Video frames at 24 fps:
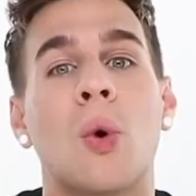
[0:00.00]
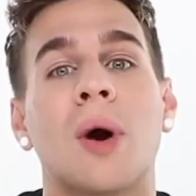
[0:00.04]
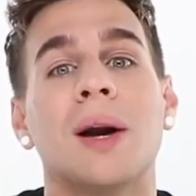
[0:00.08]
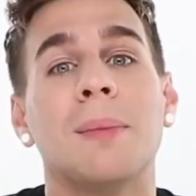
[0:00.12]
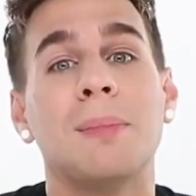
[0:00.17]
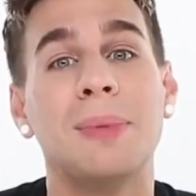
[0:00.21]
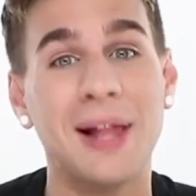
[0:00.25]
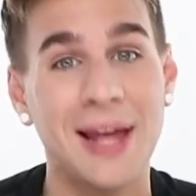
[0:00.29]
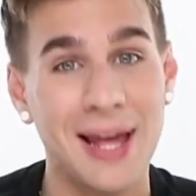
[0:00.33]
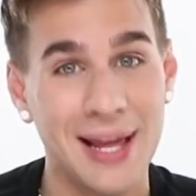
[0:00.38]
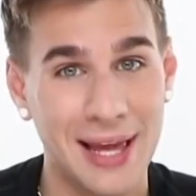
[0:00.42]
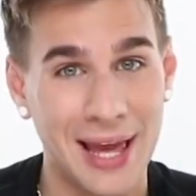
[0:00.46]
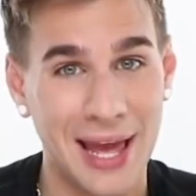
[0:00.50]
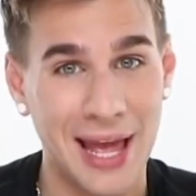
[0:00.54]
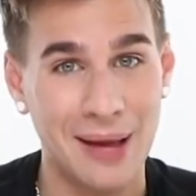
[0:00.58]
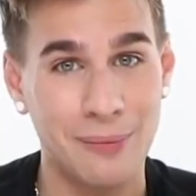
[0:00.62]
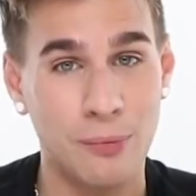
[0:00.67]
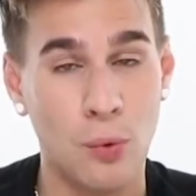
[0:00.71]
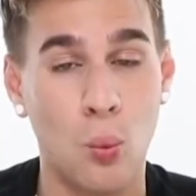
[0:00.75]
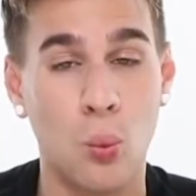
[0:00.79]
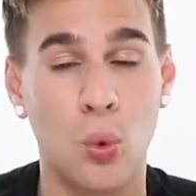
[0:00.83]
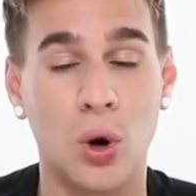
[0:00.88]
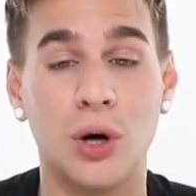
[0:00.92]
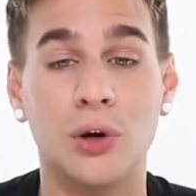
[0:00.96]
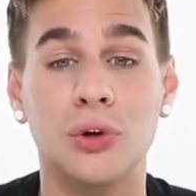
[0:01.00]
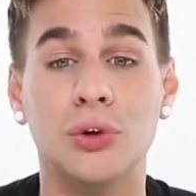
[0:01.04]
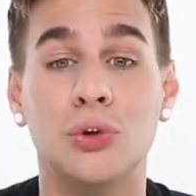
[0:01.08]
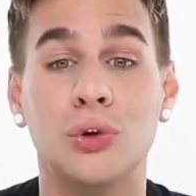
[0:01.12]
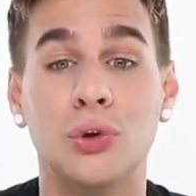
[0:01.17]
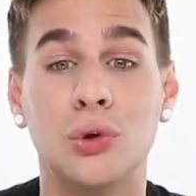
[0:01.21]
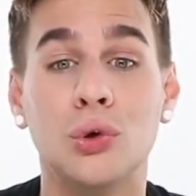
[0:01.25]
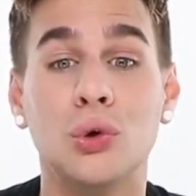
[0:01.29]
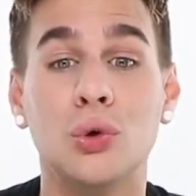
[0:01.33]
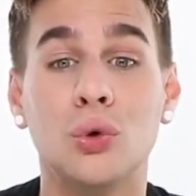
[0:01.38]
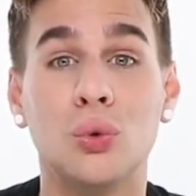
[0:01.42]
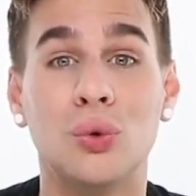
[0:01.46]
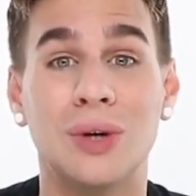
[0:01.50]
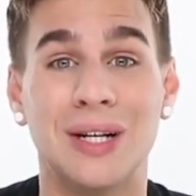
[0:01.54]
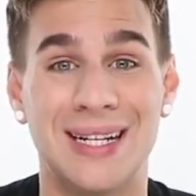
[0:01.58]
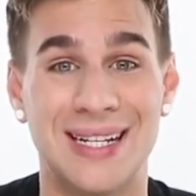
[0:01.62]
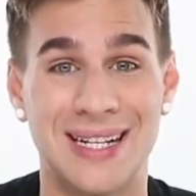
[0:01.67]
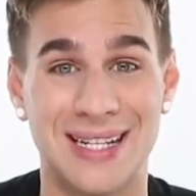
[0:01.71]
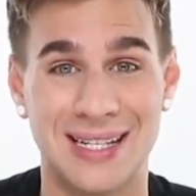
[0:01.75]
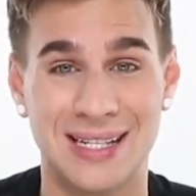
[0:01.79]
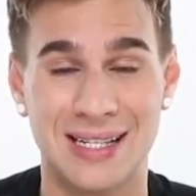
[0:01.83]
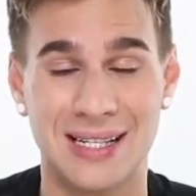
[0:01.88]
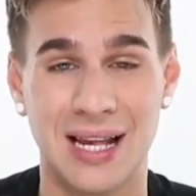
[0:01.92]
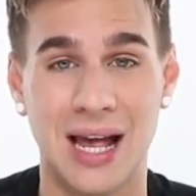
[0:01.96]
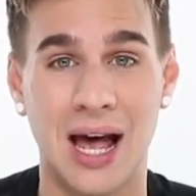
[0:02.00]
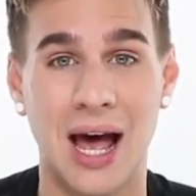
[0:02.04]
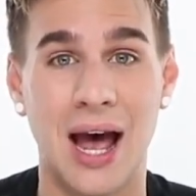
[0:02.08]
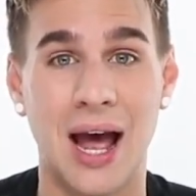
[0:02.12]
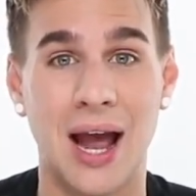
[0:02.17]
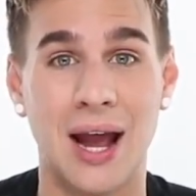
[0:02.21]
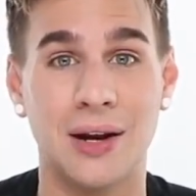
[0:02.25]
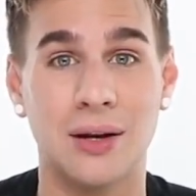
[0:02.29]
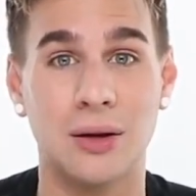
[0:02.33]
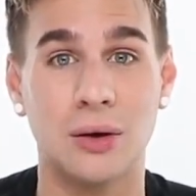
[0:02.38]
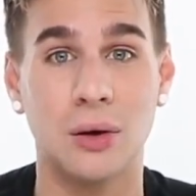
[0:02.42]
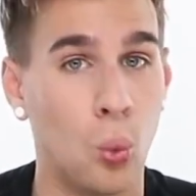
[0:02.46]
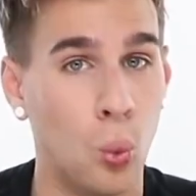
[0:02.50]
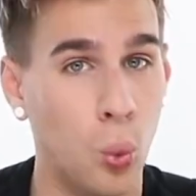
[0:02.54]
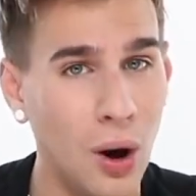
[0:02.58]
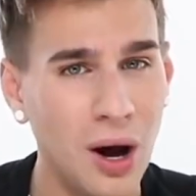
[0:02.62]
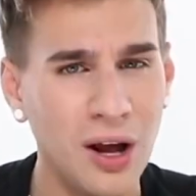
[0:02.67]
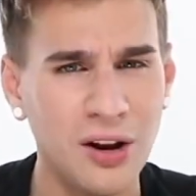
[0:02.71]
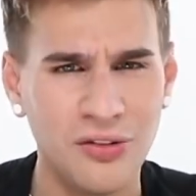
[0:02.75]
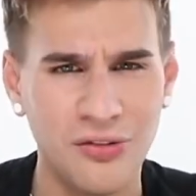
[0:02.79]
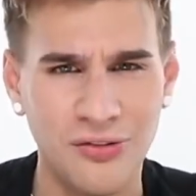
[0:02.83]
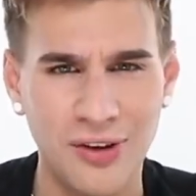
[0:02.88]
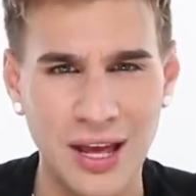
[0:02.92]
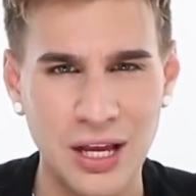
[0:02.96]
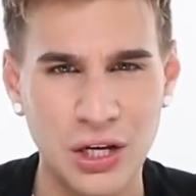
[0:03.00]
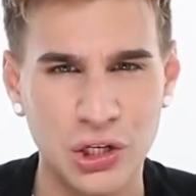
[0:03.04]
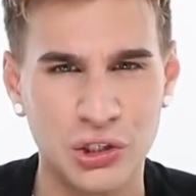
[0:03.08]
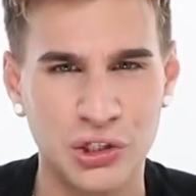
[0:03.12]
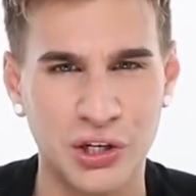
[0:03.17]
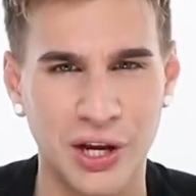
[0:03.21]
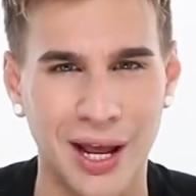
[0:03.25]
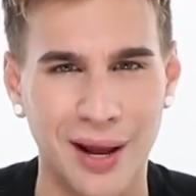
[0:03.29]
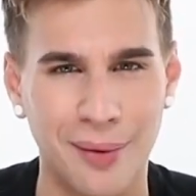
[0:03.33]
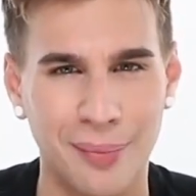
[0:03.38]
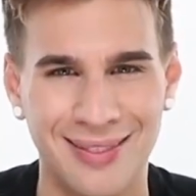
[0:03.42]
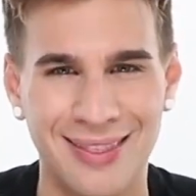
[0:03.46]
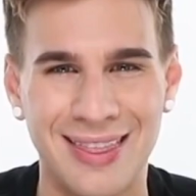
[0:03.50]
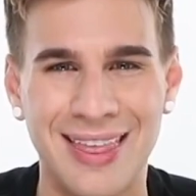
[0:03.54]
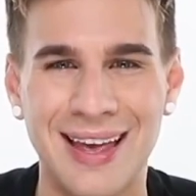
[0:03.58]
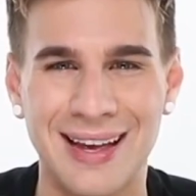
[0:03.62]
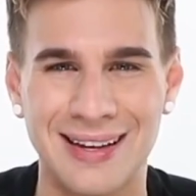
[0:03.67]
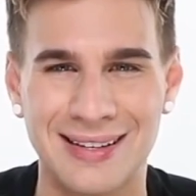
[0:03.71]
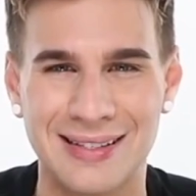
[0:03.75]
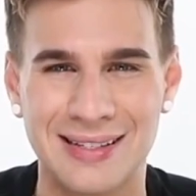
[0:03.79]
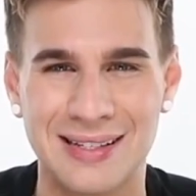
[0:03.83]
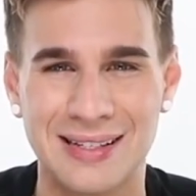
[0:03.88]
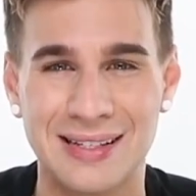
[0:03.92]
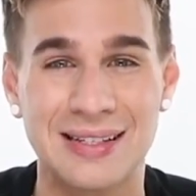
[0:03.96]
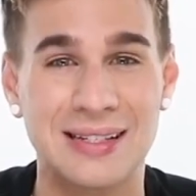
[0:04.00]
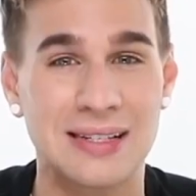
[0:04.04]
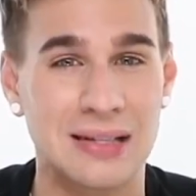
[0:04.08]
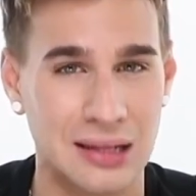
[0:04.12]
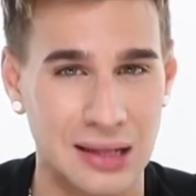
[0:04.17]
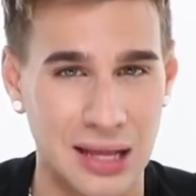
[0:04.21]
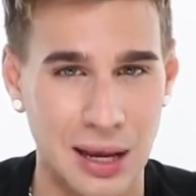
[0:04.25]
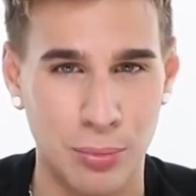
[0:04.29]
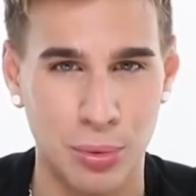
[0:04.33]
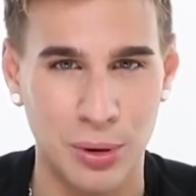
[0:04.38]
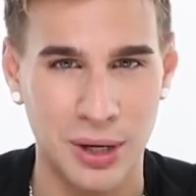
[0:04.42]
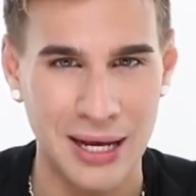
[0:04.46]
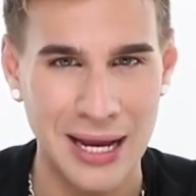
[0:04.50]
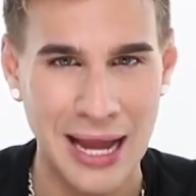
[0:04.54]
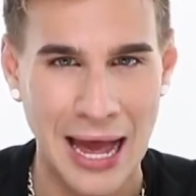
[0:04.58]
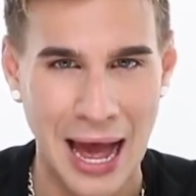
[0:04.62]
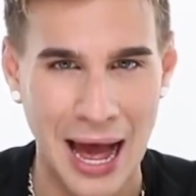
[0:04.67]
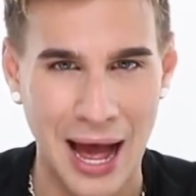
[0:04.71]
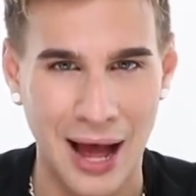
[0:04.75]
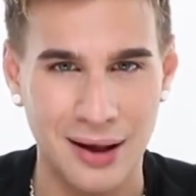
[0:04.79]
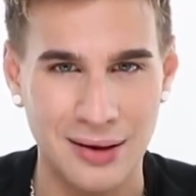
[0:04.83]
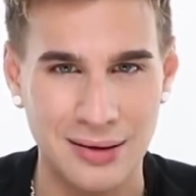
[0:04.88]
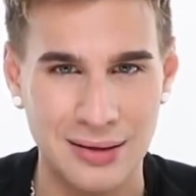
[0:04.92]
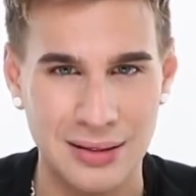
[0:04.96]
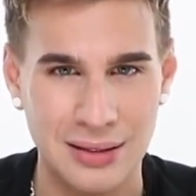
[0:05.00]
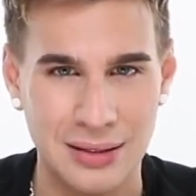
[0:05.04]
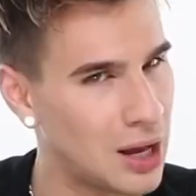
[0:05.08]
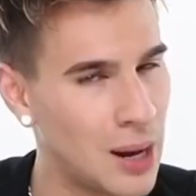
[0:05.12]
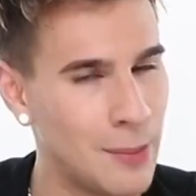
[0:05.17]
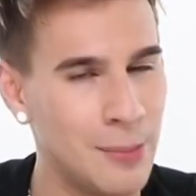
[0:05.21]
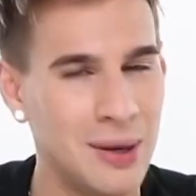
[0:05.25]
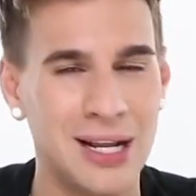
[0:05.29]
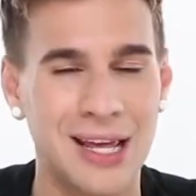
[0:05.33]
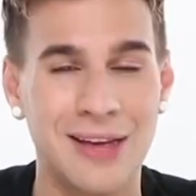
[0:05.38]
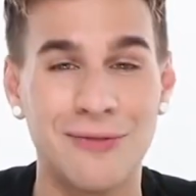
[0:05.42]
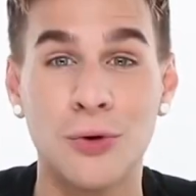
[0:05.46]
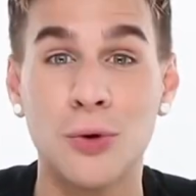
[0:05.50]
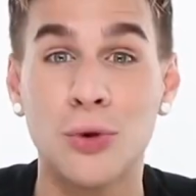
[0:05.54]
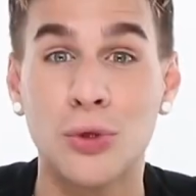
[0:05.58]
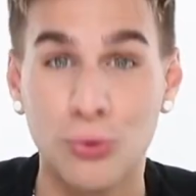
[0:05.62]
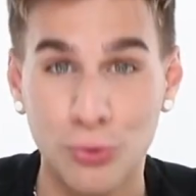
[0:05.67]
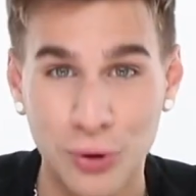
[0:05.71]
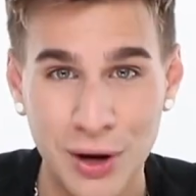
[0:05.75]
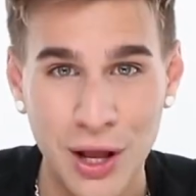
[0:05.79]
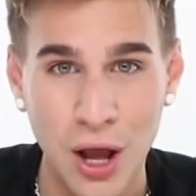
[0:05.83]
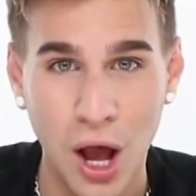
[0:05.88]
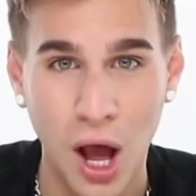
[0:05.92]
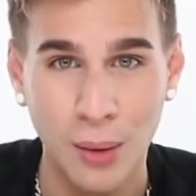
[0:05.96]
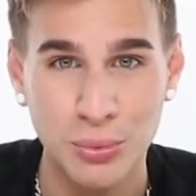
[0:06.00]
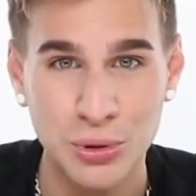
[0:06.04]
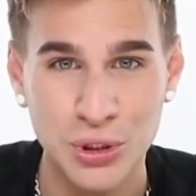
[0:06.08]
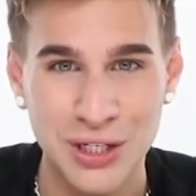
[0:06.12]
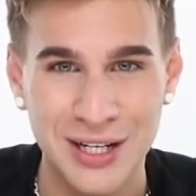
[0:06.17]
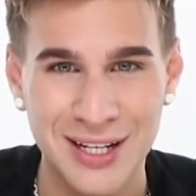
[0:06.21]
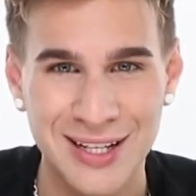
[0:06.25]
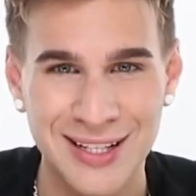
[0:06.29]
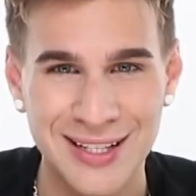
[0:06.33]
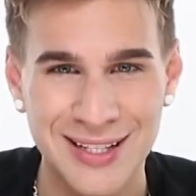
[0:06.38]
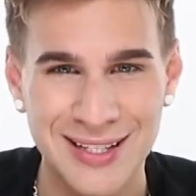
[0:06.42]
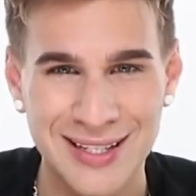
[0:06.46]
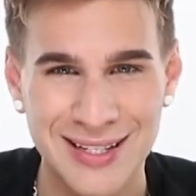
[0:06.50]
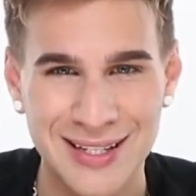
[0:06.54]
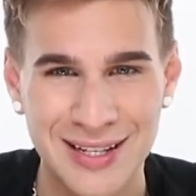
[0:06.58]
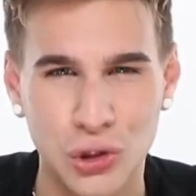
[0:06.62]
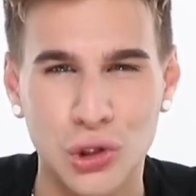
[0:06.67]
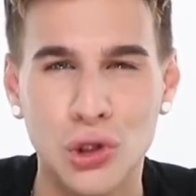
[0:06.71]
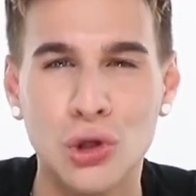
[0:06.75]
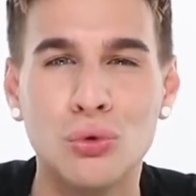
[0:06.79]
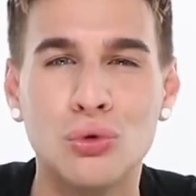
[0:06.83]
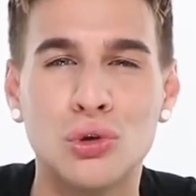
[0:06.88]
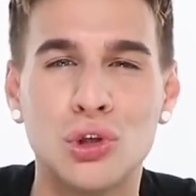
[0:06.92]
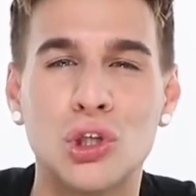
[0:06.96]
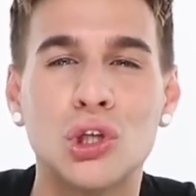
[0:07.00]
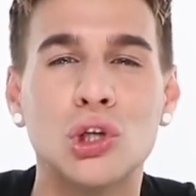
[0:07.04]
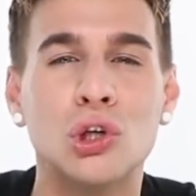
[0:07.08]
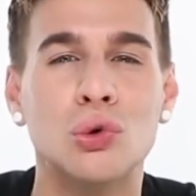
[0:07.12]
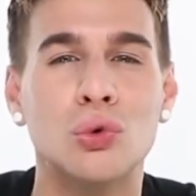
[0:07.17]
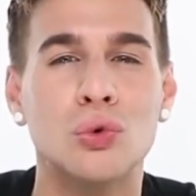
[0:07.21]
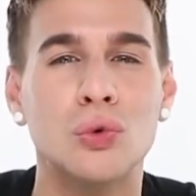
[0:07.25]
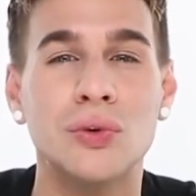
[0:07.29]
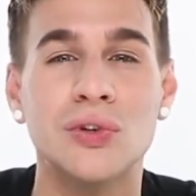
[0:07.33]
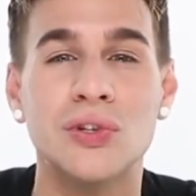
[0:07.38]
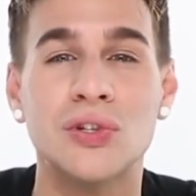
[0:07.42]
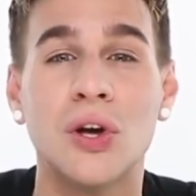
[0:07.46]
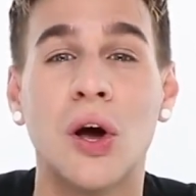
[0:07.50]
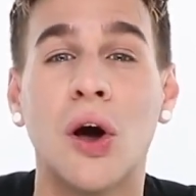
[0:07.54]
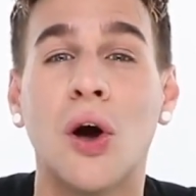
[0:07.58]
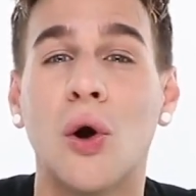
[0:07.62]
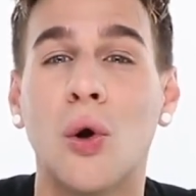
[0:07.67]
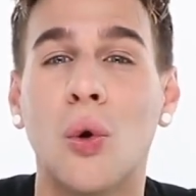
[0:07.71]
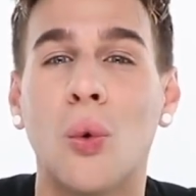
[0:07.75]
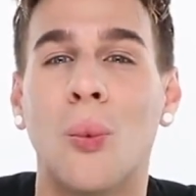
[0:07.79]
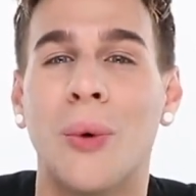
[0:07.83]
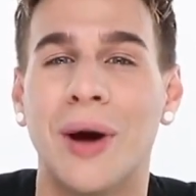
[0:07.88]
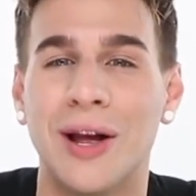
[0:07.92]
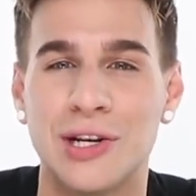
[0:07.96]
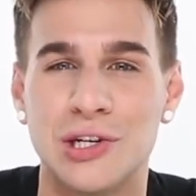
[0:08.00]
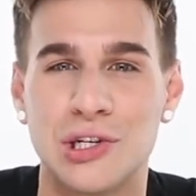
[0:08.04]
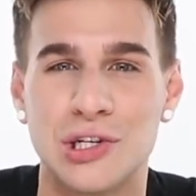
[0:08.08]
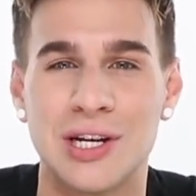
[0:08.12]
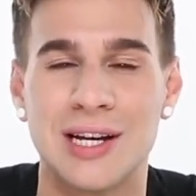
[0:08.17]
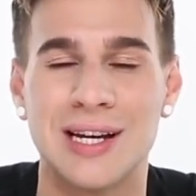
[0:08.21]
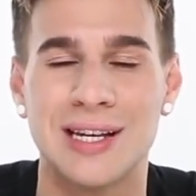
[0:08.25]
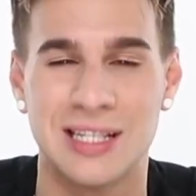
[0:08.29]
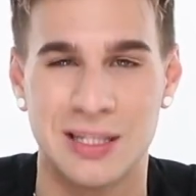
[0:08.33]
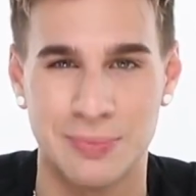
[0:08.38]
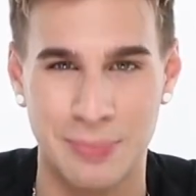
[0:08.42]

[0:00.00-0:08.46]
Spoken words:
gonna play a game where you decide what face shape this celebrity has. I'm gonna give you 3 options. You choose which is